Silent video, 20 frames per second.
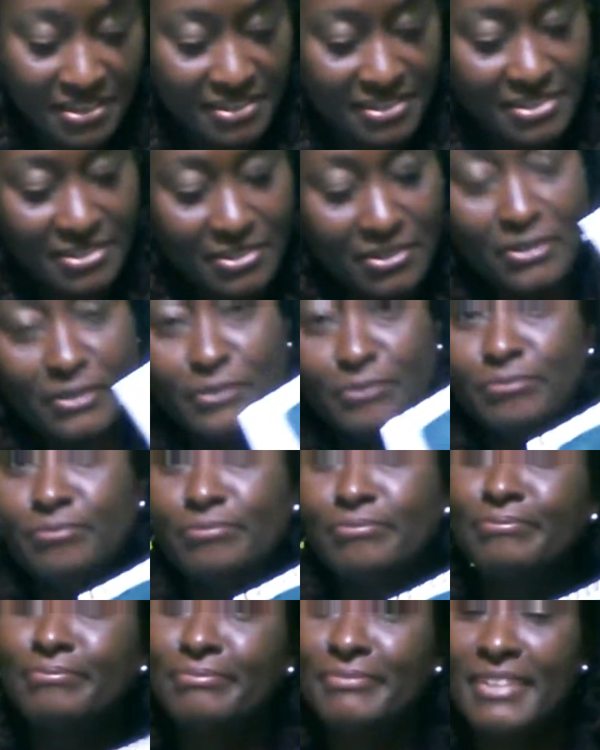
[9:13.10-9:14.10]
So
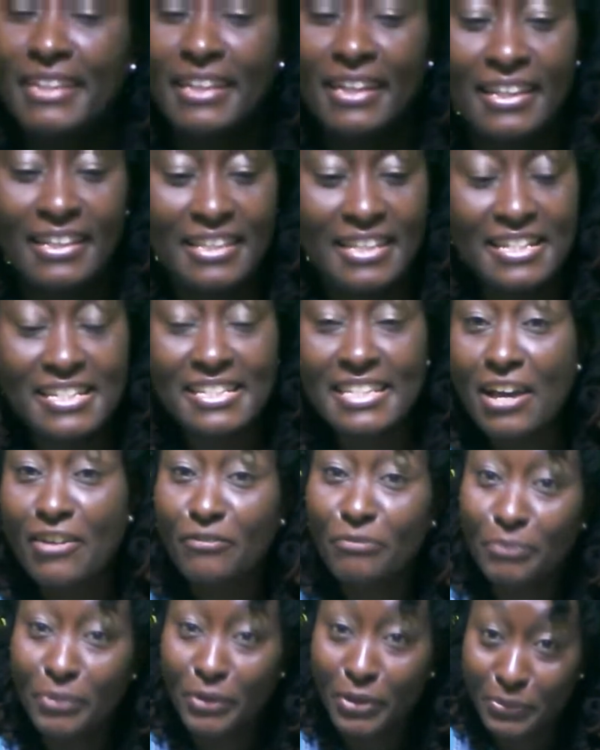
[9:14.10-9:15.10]
these
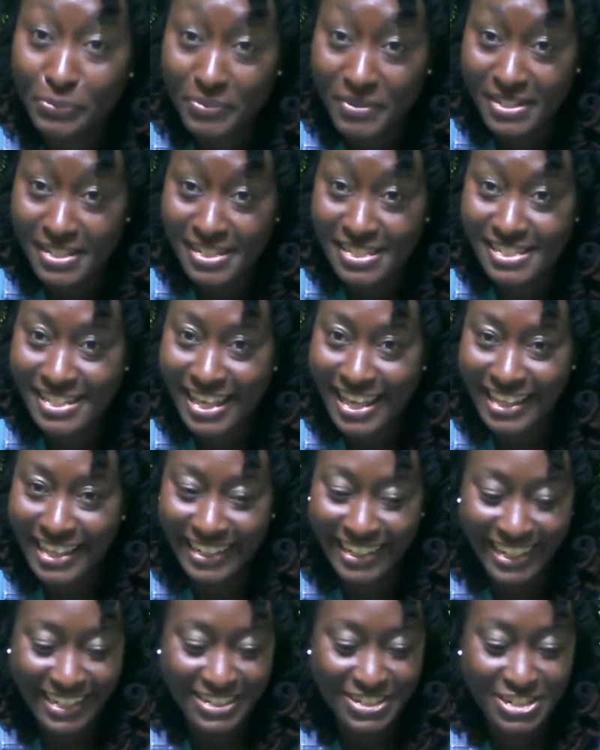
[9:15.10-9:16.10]
have purpose,
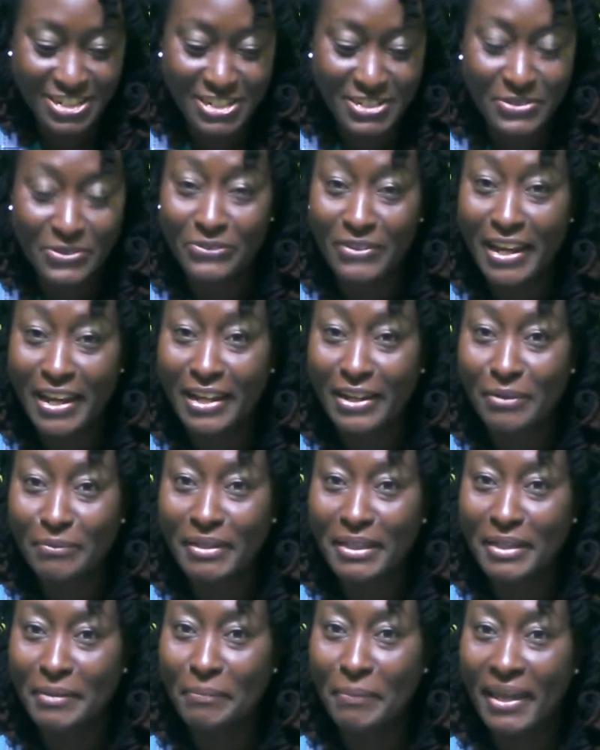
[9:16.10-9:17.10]
and I just don't
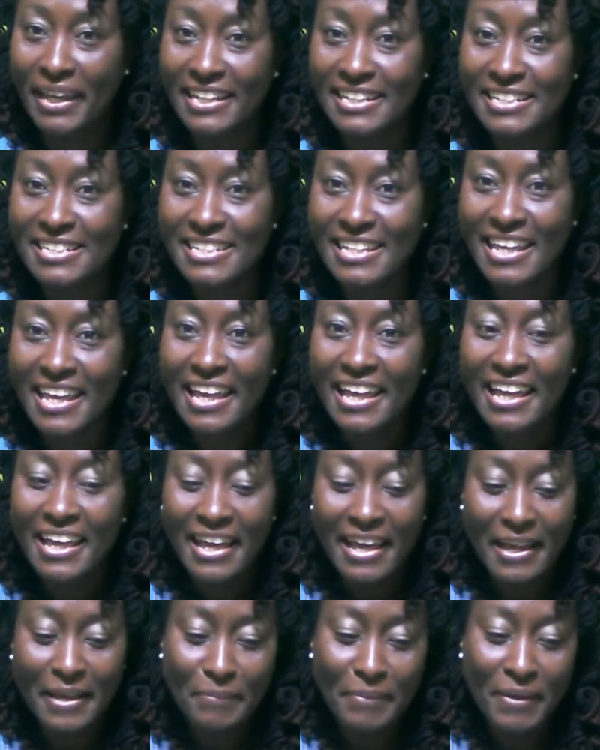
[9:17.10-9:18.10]
randomly paint.
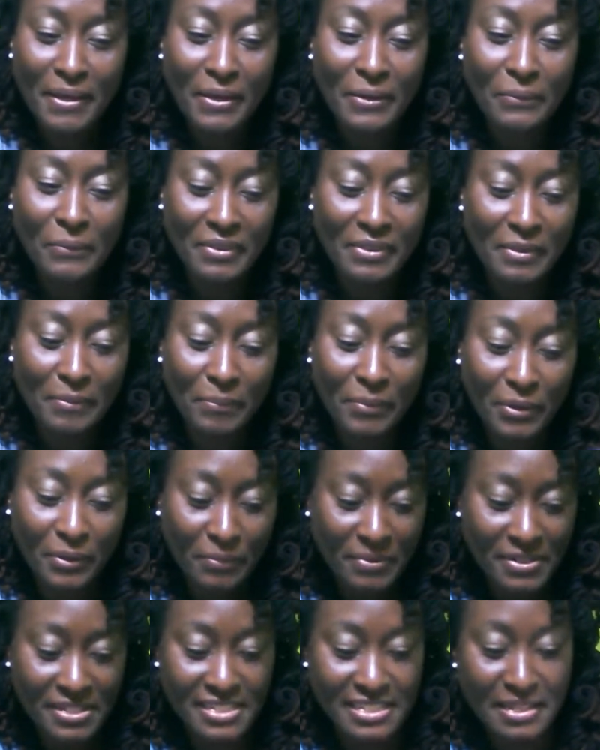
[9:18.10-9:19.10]
I paint with a
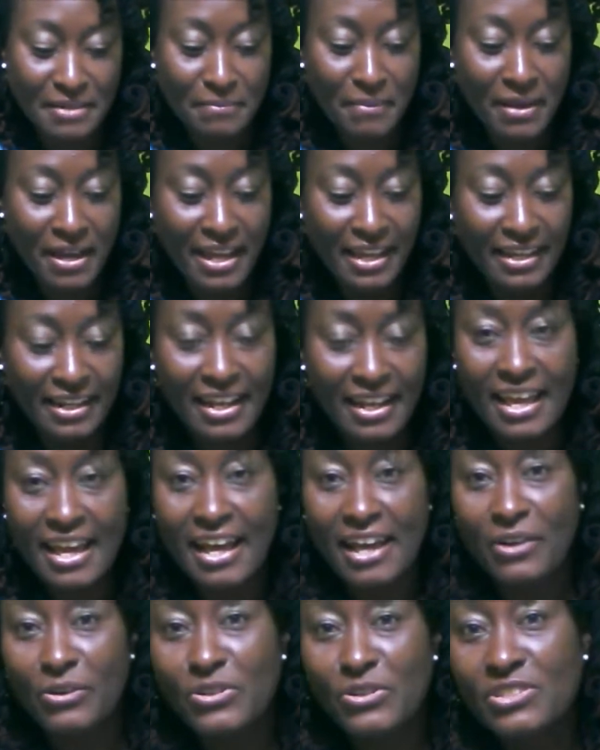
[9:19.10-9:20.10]
purpose in mind.
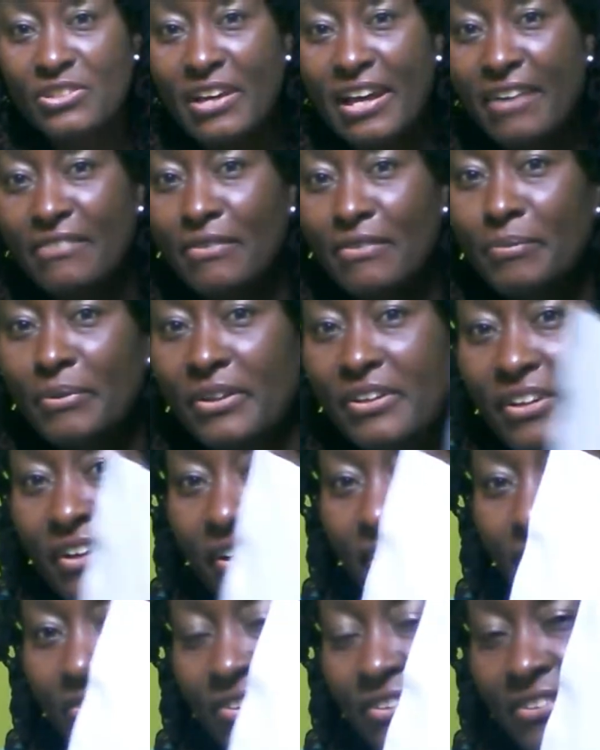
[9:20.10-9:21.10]
I also have a book
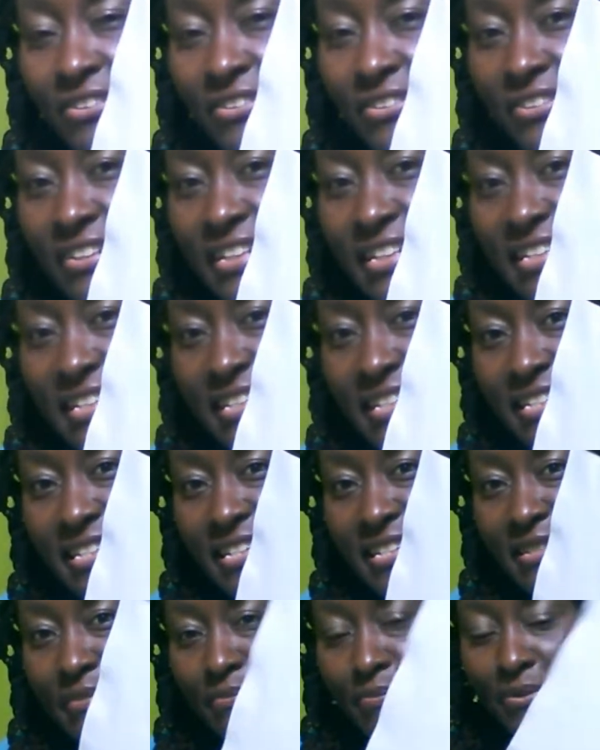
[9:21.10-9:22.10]
cover, did this
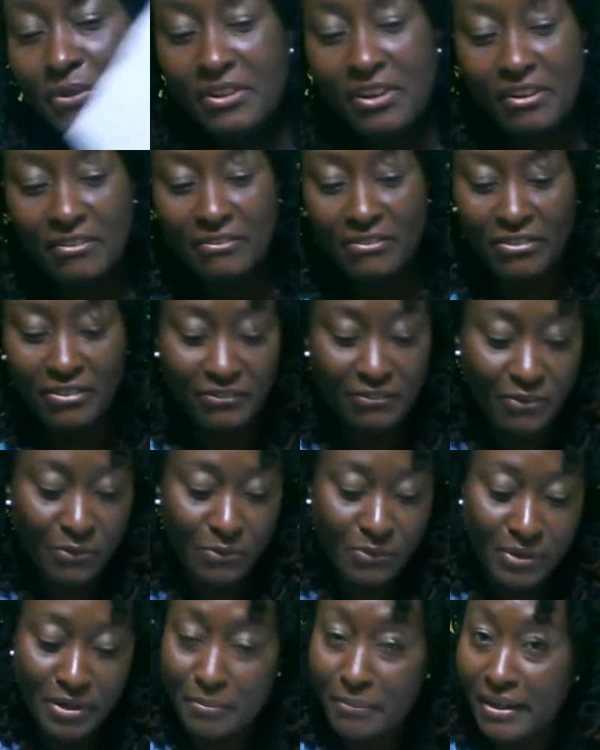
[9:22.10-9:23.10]
as a book cover for
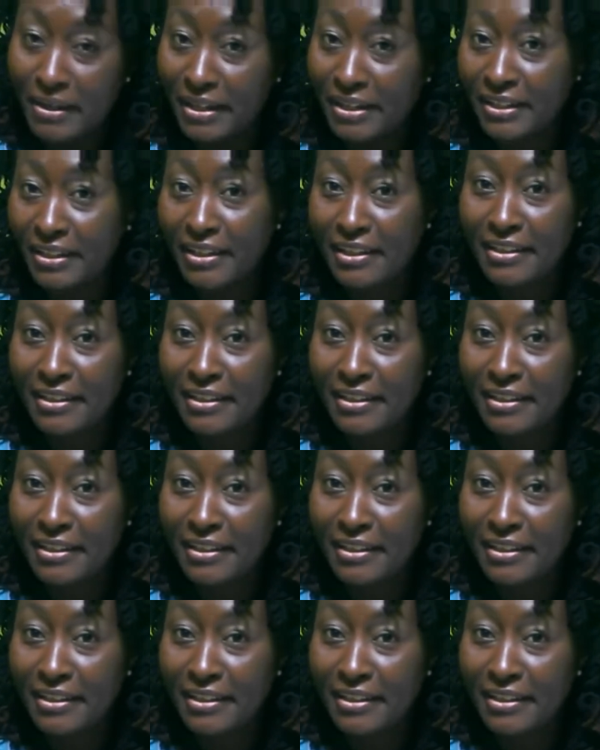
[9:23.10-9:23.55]
one of my